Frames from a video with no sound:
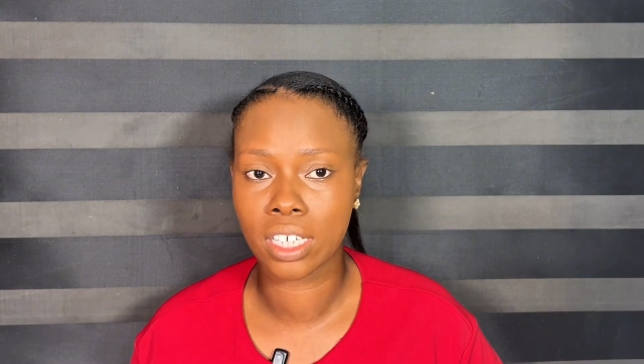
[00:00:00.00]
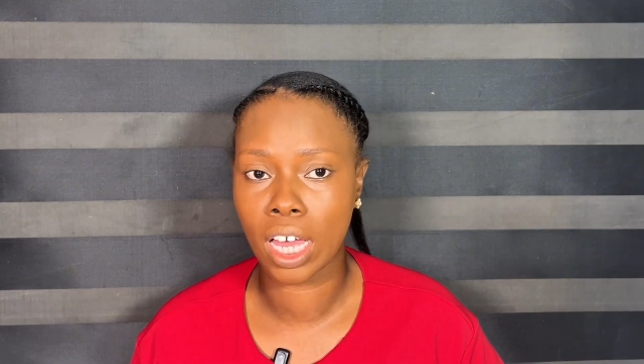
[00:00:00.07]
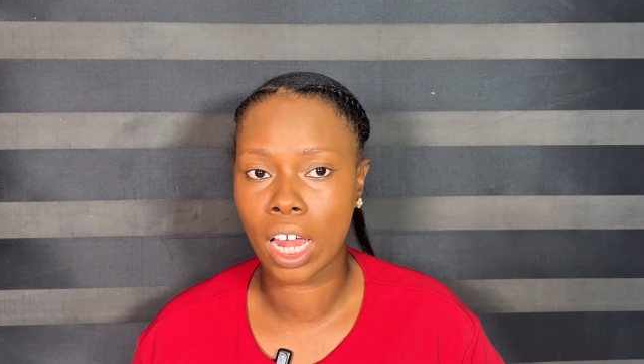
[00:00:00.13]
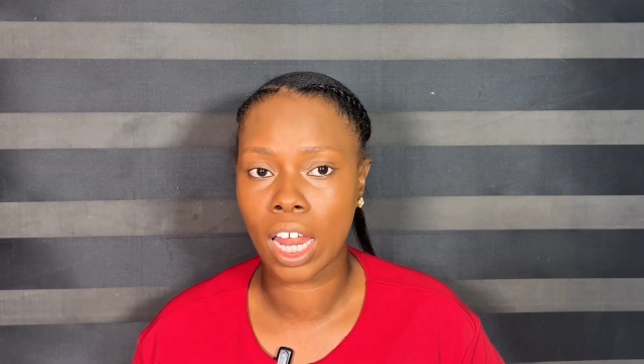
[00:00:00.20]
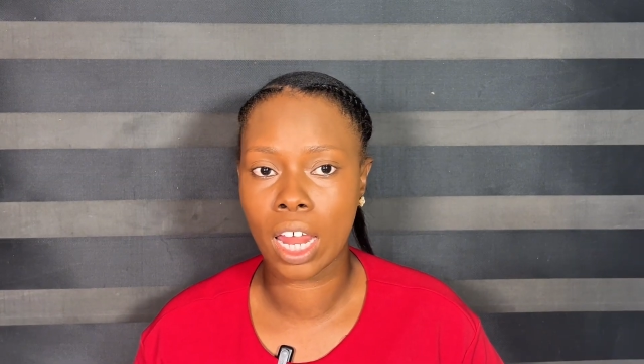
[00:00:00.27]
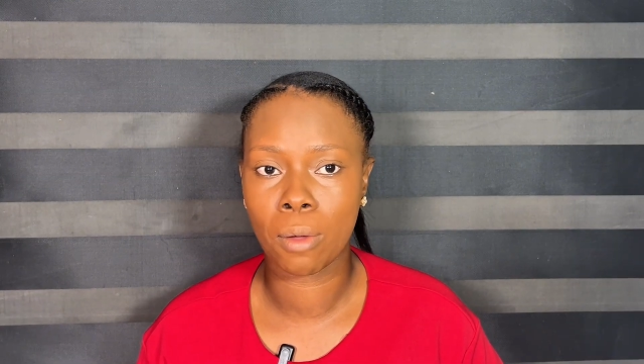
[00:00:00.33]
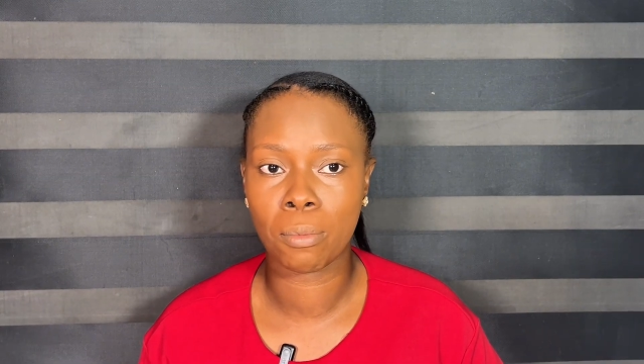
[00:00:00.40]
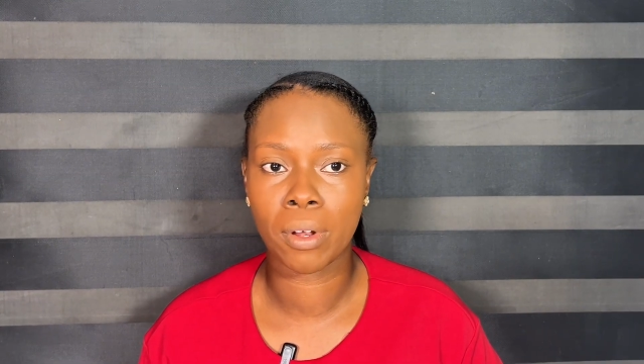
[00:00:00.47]

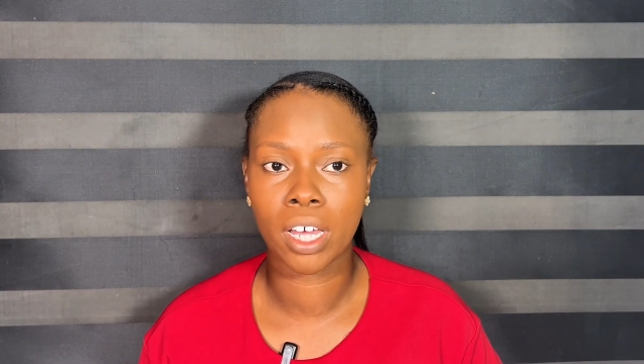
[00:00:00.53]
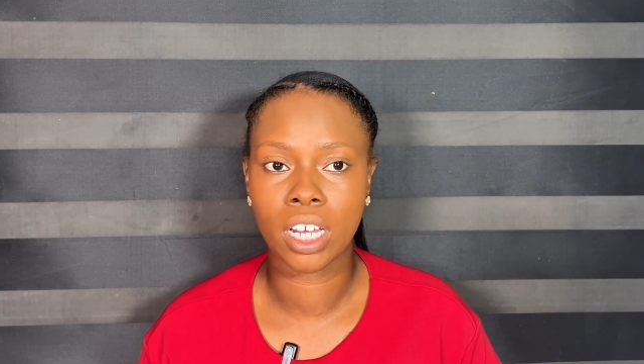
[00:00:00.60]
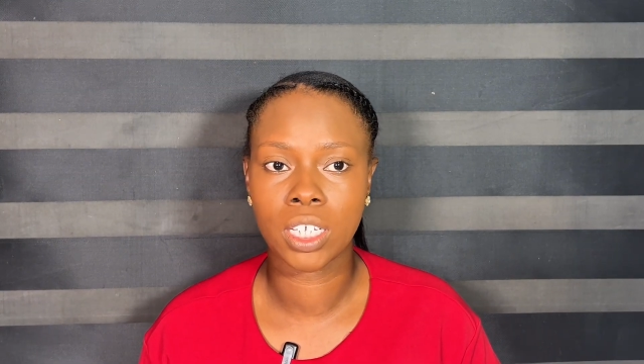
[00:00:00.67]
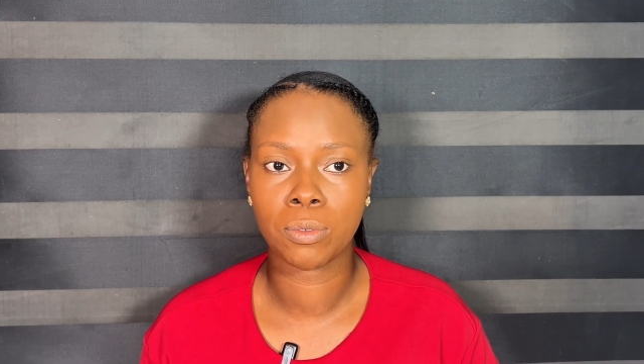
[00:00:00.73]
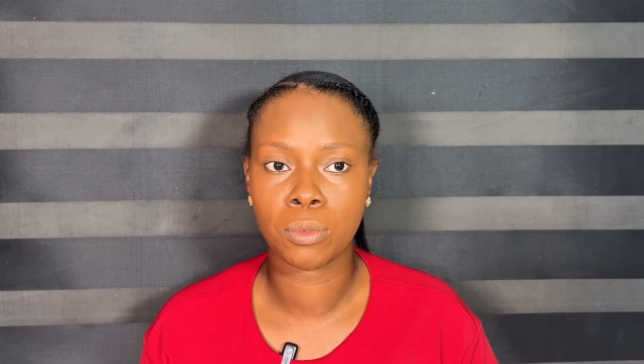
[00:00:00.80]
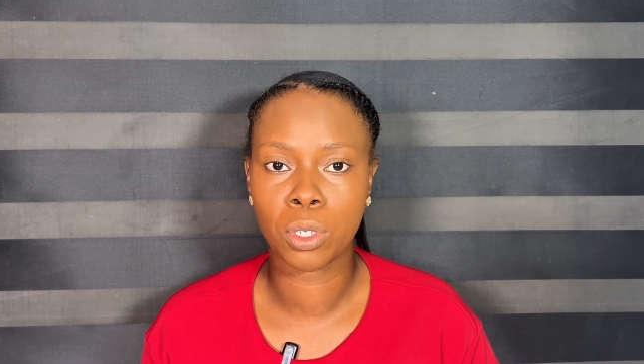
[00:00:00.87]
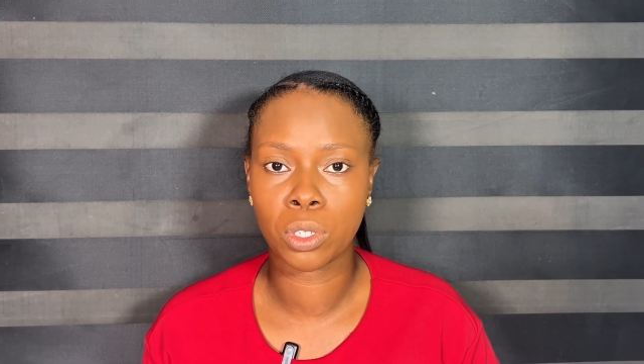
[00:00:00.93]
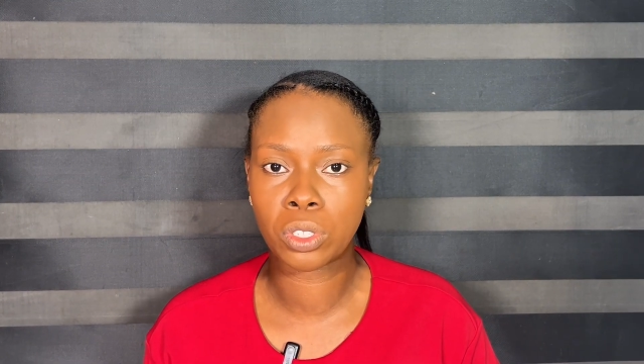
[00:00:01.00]
and apply
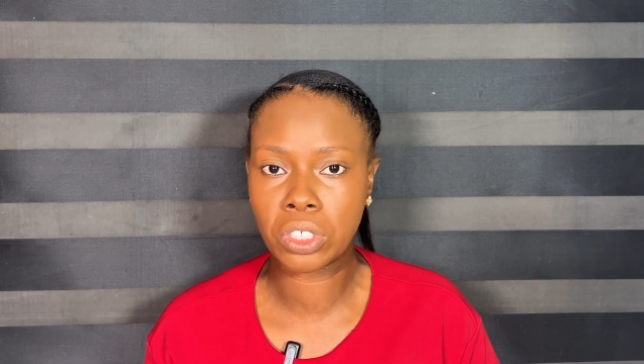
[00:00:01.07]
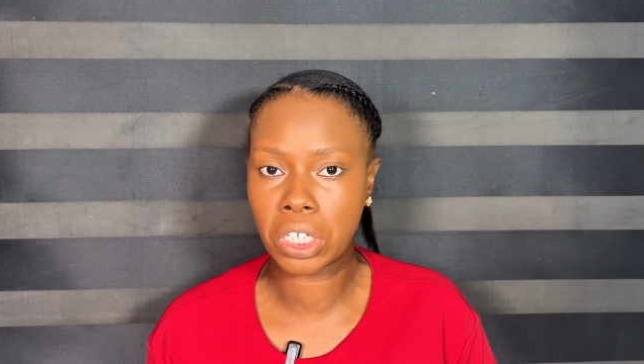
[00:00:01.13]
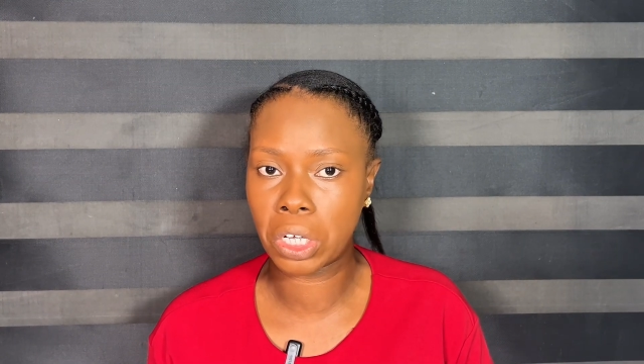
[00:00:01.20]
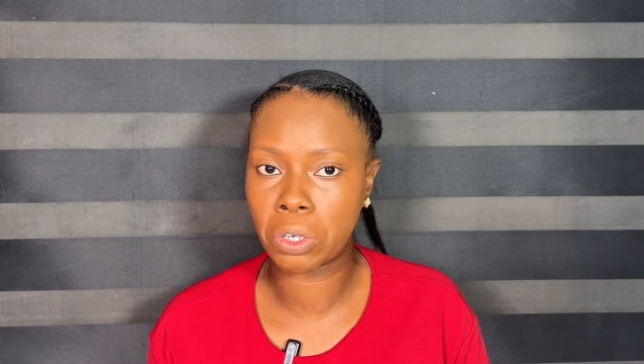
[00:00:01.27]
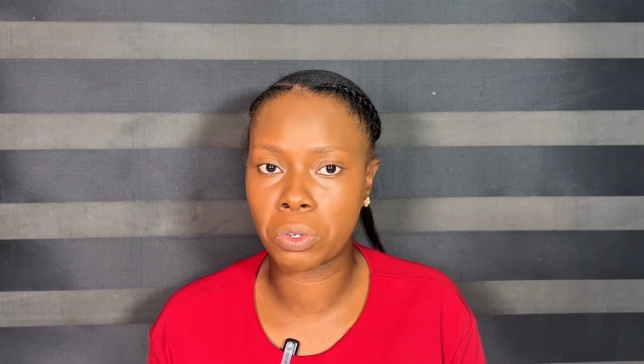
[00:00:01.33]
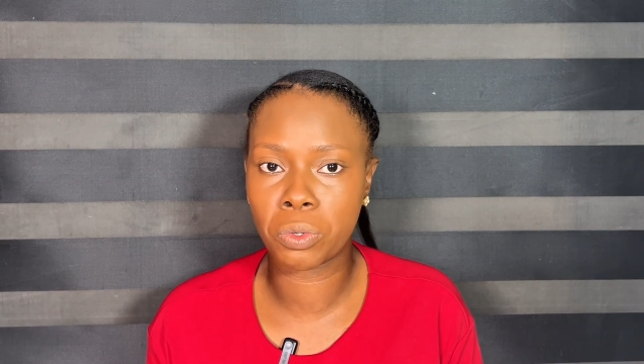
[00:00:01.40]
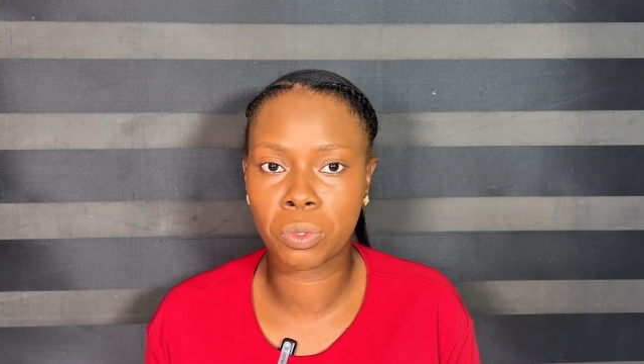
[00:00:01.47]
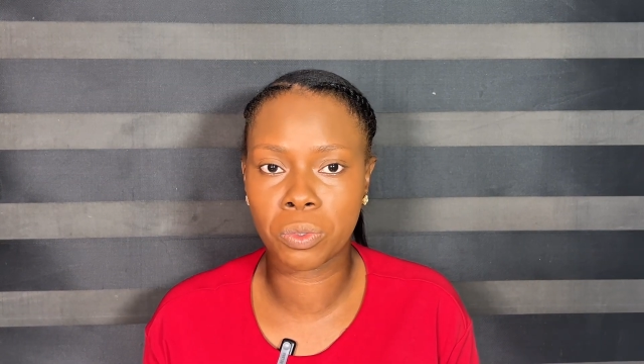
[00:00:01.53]
lip gloss
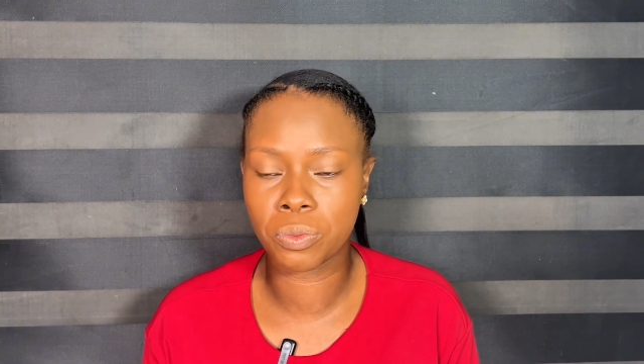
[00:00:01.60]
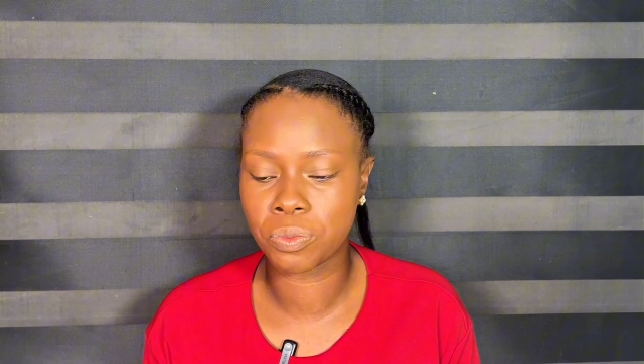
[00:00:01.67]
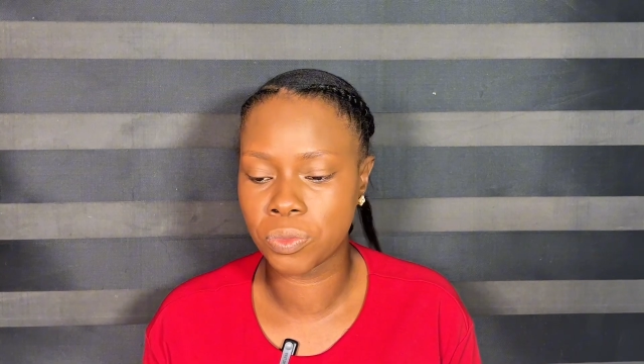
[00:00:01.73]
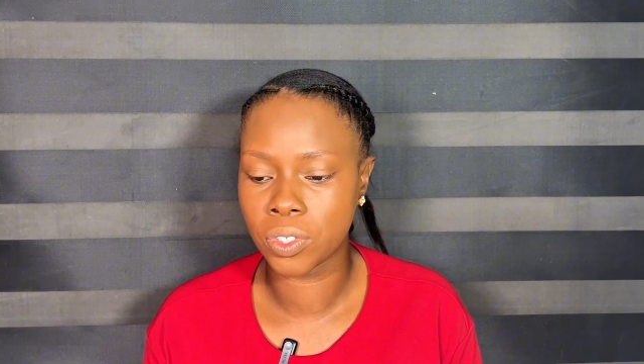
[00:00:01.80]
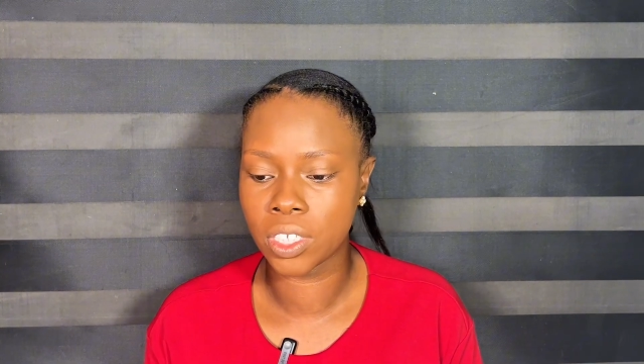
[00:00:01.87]
and go,